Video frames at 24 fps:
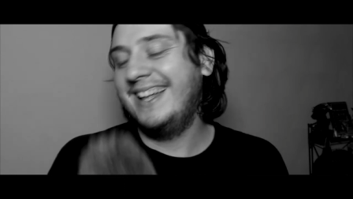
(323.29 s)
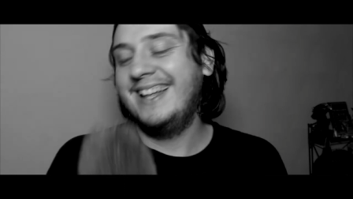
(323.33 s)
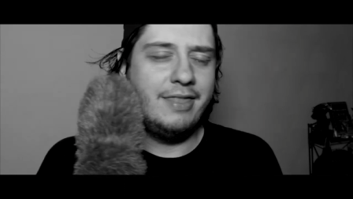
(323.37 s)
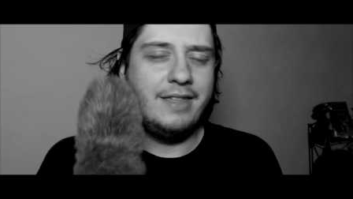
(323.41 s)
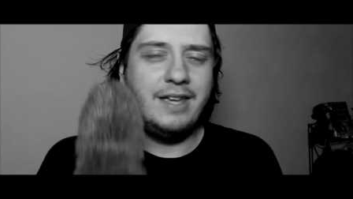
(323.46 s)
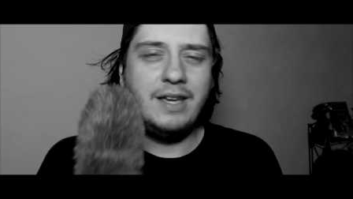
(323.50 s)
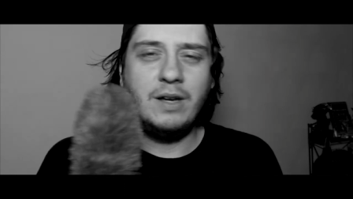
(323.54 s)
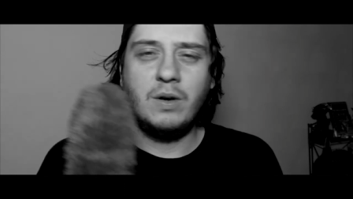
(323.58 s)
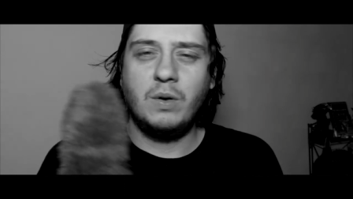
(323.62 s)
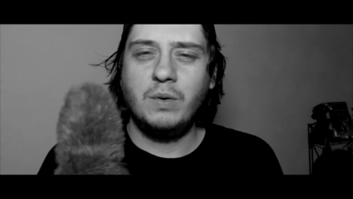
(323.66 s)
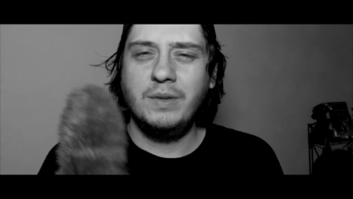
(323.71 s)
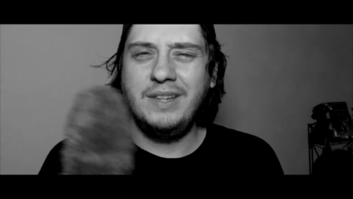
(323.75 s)

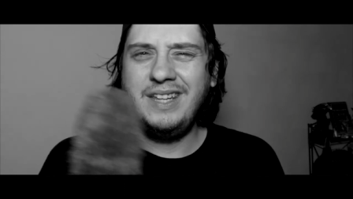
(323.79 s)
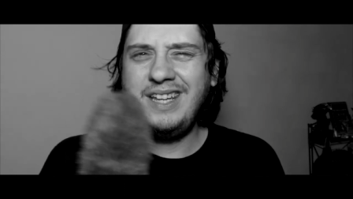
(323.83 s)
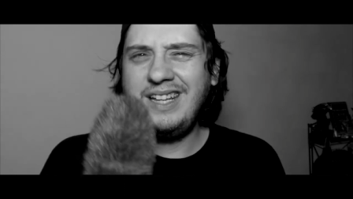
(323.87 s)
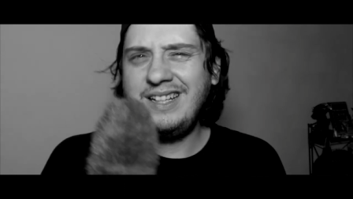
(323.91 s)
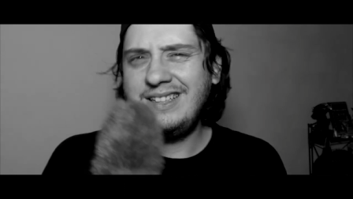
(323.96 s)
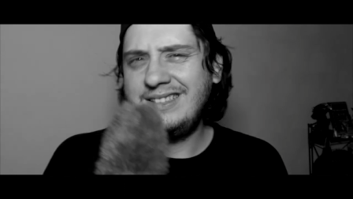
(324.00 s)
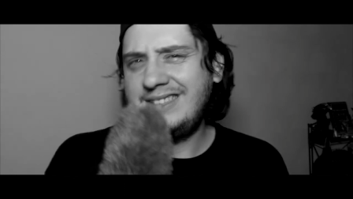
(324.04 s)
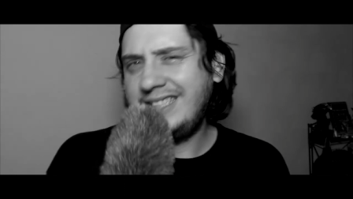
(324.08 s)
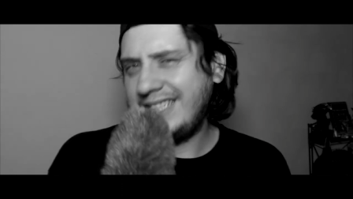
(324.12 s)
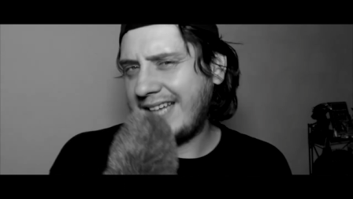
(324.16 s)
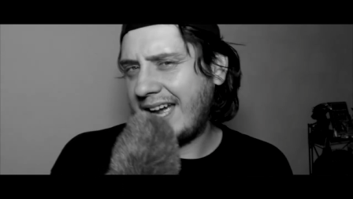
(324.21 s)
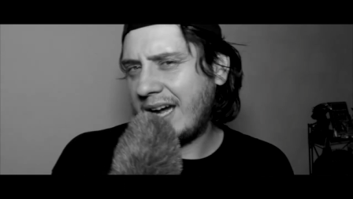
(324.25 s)
The
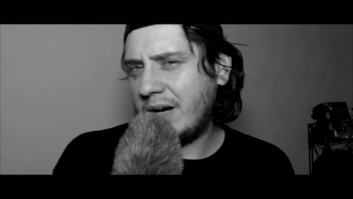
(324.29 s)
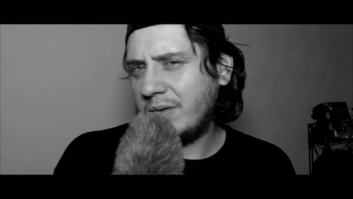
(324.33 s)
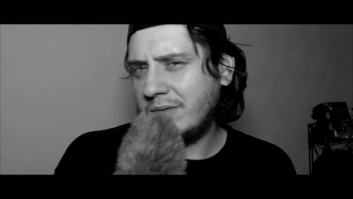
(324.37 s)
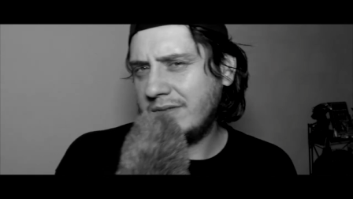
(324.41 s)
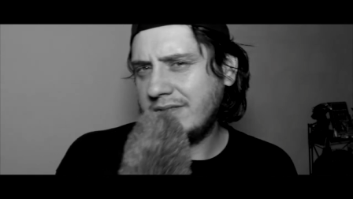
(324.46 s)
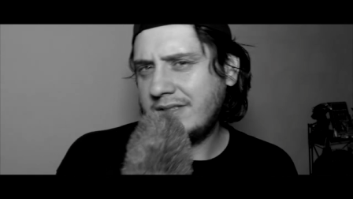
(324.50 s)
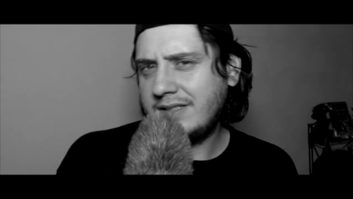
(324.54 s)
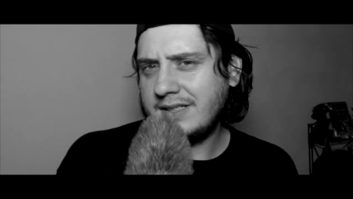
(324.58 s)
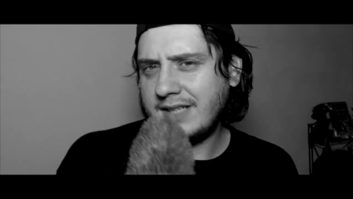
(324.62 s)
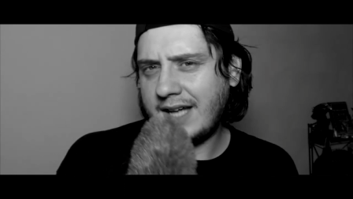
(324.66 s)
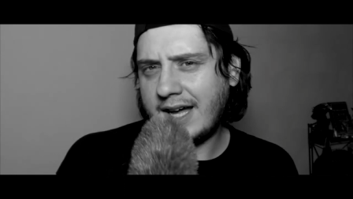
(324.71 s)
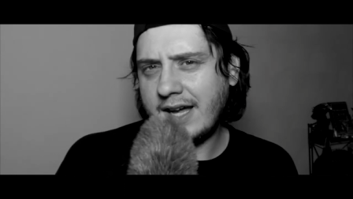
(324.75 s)
only
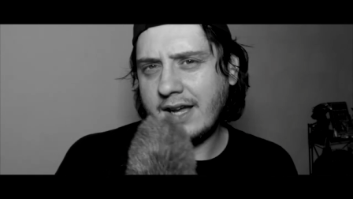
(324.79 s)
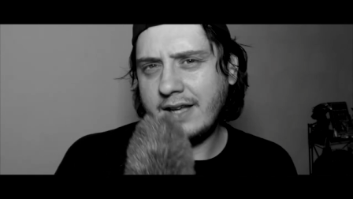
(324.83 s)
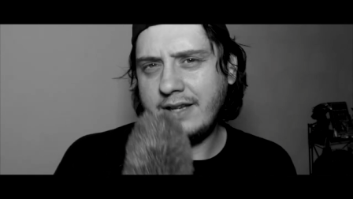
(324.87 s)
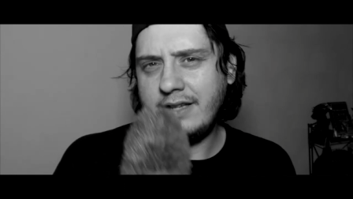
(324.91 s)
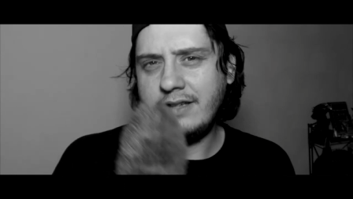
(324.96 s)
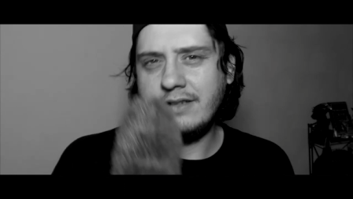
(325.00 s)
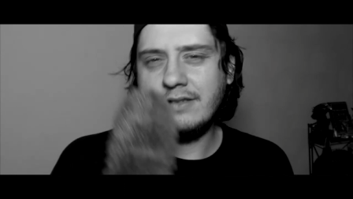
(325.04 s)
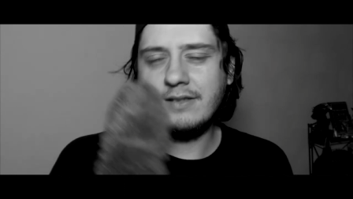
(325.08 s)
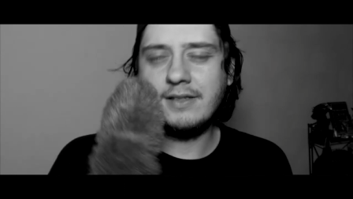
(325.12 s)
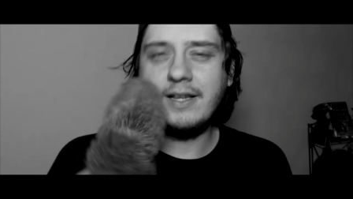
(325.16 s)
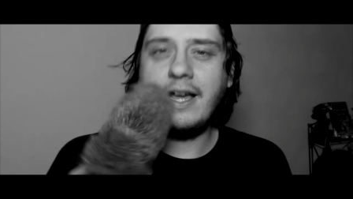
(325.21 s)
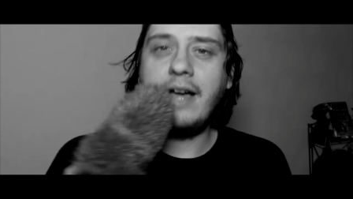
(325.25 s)

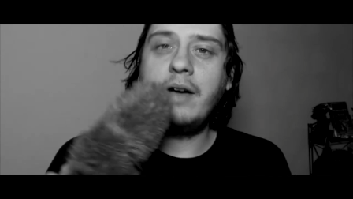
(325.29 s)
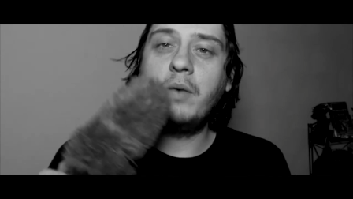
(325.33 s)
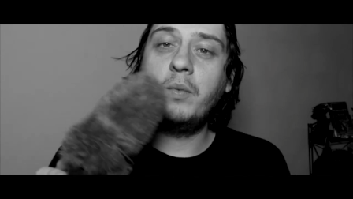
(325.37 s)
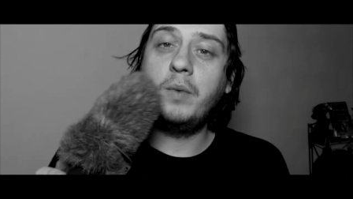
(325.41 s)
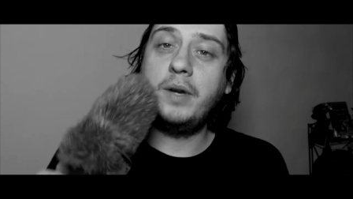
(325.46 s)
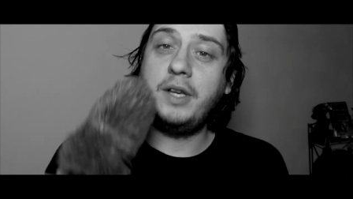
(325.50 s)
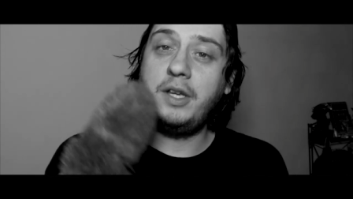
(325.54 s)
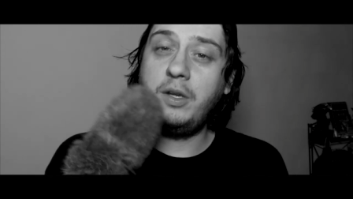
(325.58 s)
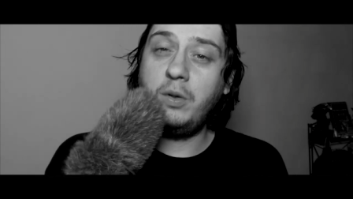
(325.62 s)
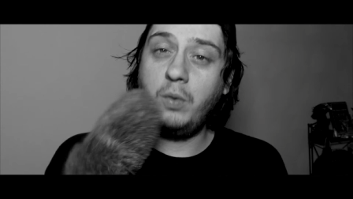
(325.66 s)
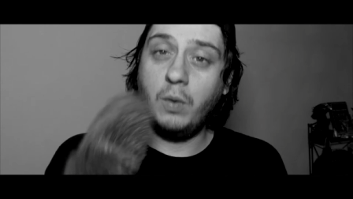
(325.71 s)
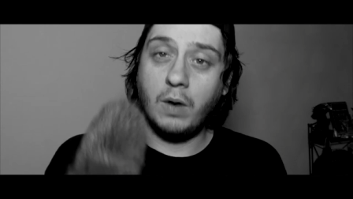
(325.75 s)
downside is
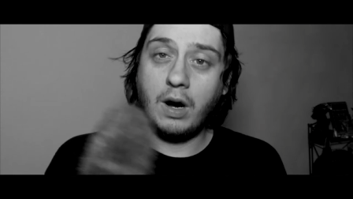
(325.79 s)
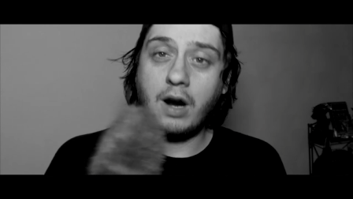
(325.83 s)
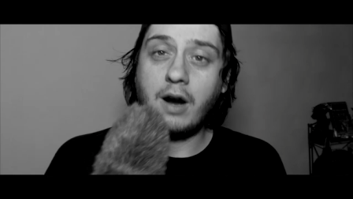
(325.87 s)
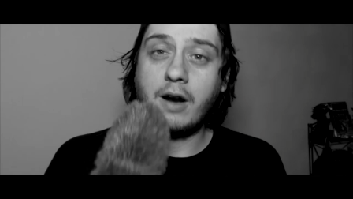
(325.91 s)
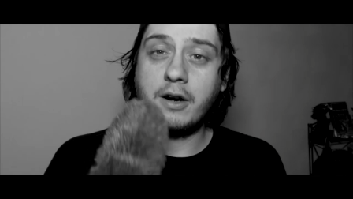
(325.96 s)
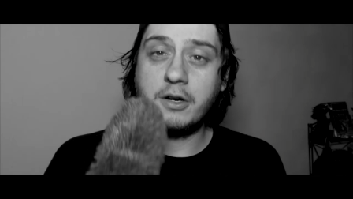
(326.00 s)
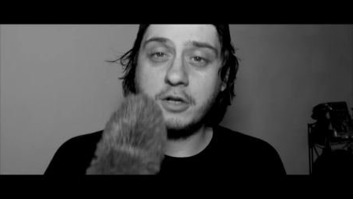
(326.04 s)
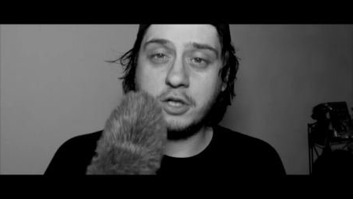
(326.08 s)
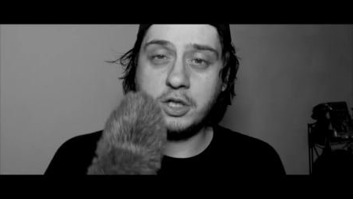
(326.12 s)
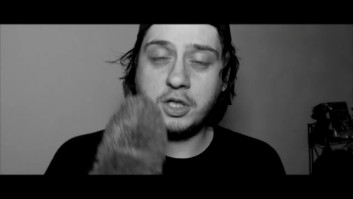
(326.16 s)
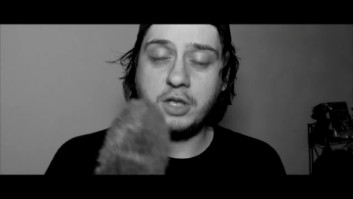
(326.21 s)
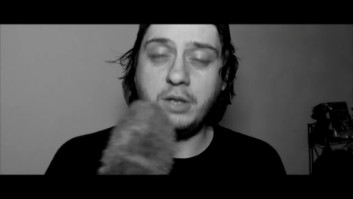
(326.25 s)
that when you
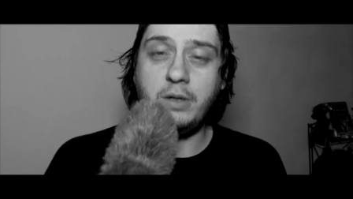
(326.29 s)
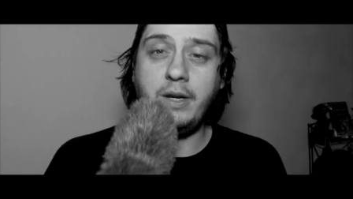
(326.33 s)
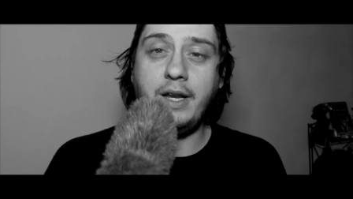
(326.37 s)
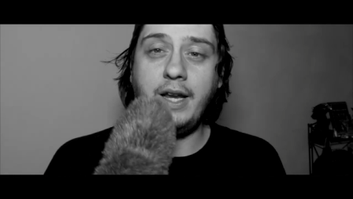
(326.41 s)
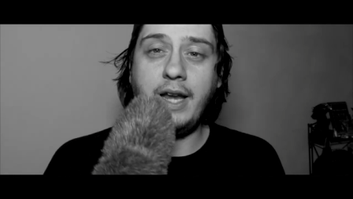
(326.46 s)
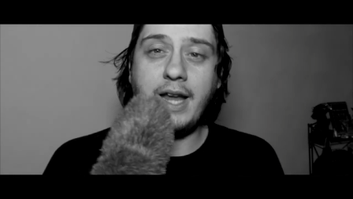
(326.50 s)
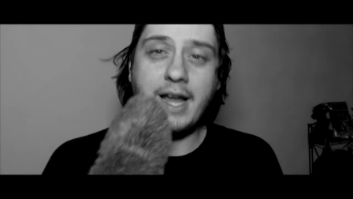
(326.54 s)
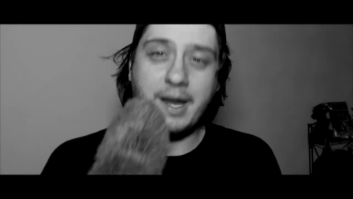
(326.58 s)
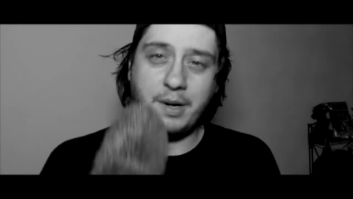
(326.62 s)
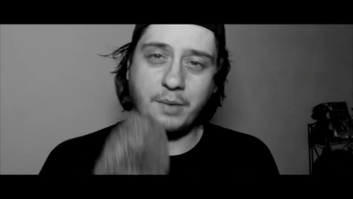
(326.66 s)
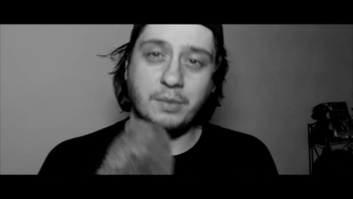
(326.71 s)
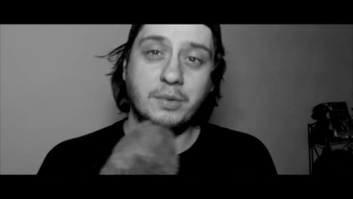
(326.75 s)
are
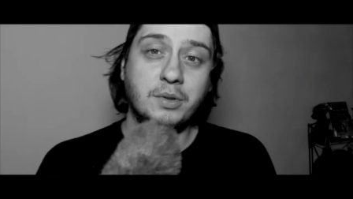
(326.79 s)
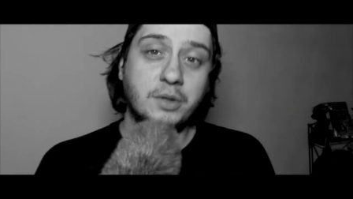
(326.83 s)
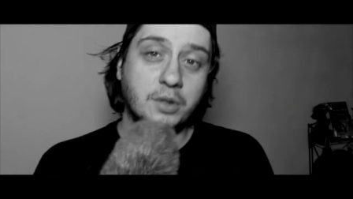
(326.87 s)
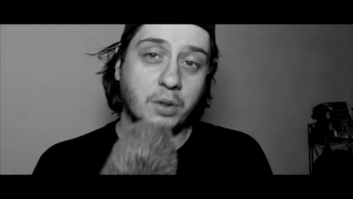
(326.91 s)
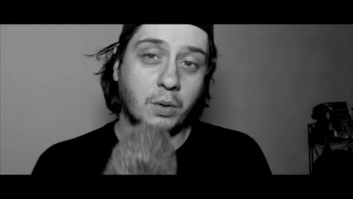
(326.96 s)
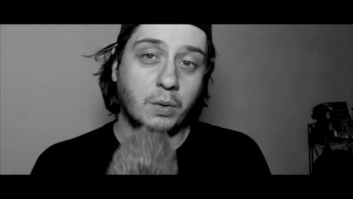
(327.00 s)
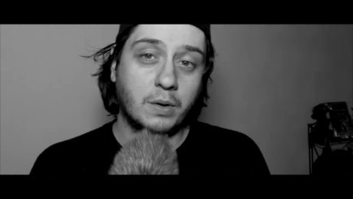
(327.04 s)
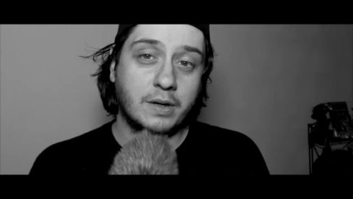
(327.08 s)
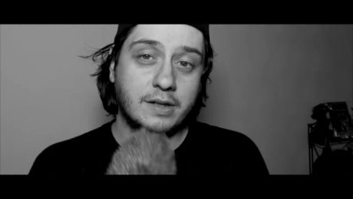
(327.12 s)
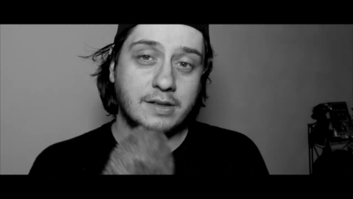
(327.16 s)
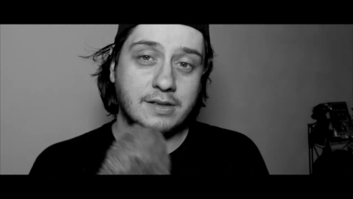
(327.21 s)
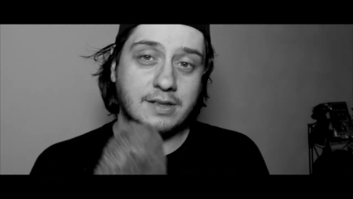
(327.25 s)
shooting
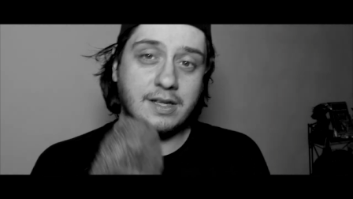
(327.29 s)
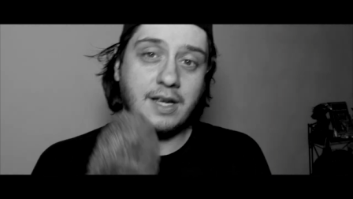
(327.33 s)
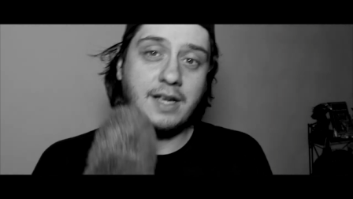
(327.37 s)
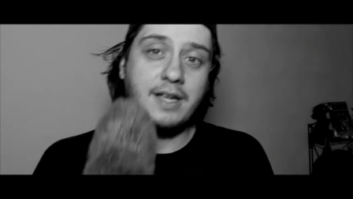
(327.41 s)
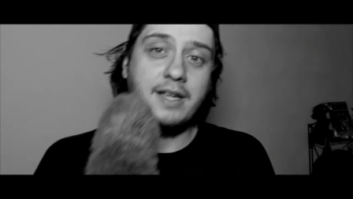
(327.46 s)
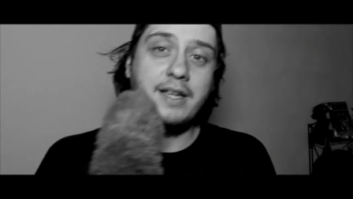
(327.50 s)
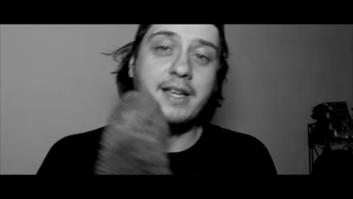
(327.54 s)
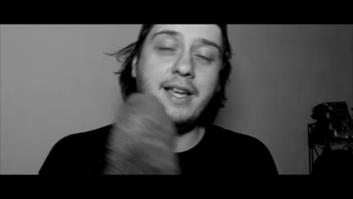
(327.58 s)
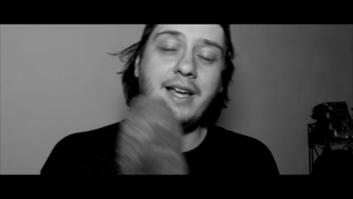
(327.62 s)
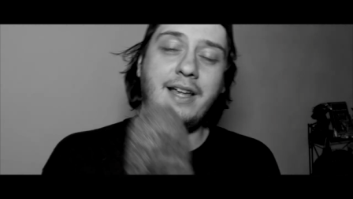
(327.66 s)
outdoors